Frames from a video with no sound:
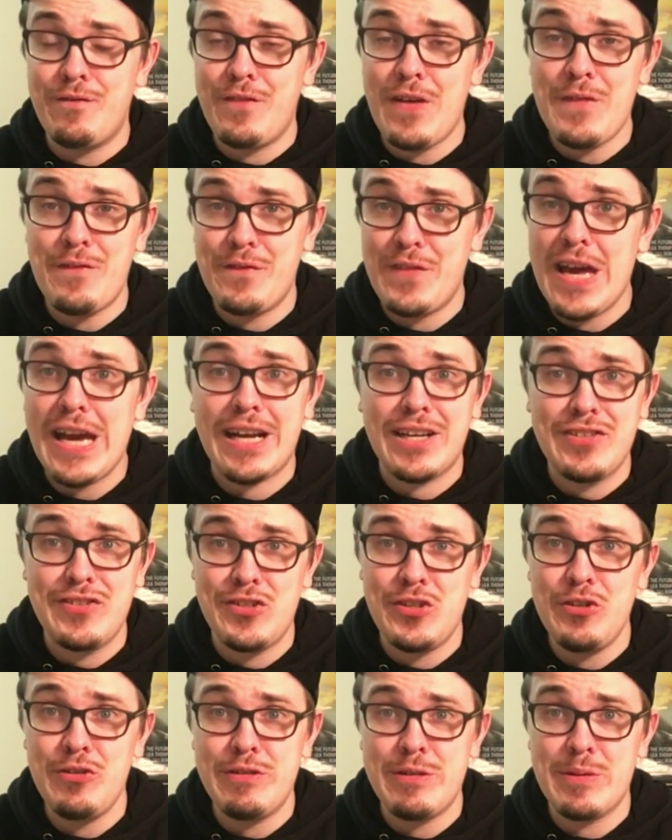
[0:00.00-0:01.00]
effects,
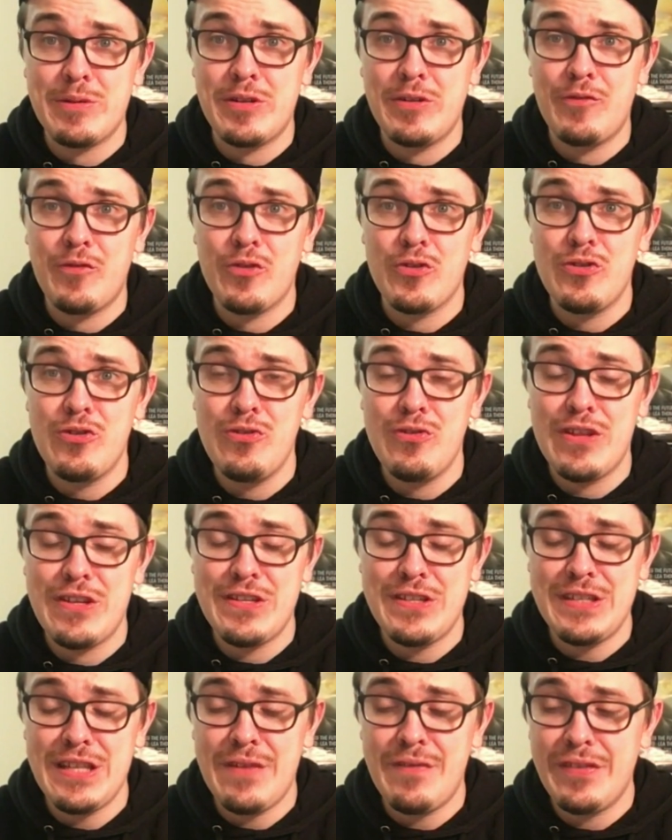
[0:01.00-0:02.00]
too, especially for a
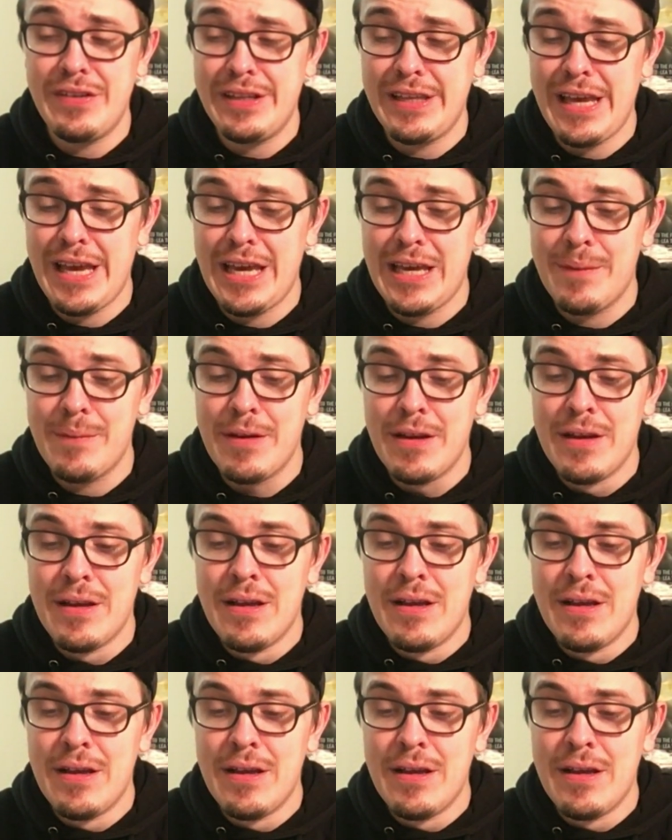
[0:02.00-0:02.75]
2011 game.